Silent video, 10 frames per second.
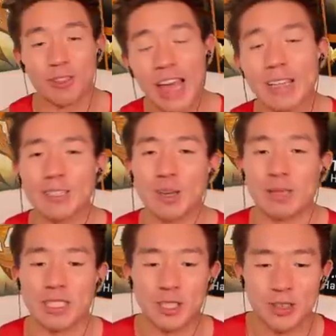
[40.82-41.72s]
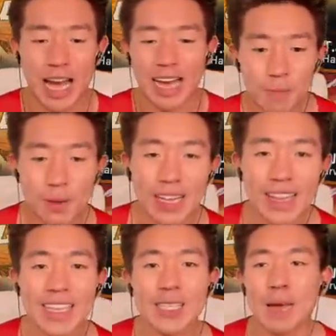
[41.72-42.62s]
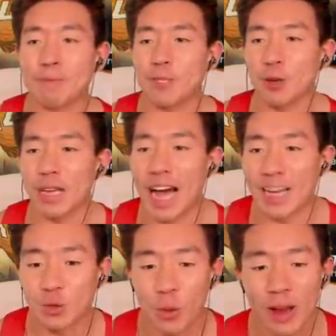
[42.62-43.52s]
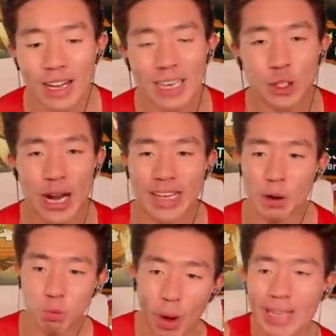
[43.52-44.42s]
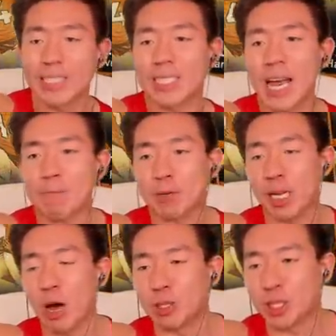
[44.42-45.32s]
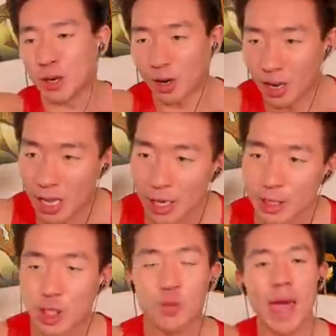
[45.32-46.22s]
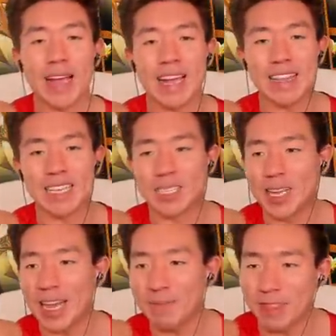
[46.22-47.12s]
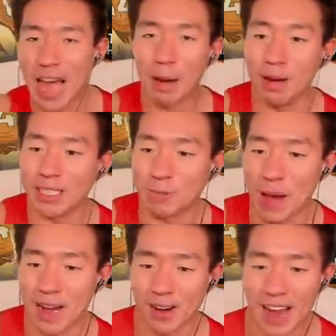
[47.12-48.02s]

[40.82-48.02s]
Thank you so much to you guys. But in this episode, guys, we're gonna try to get one step closer to making this team that much better,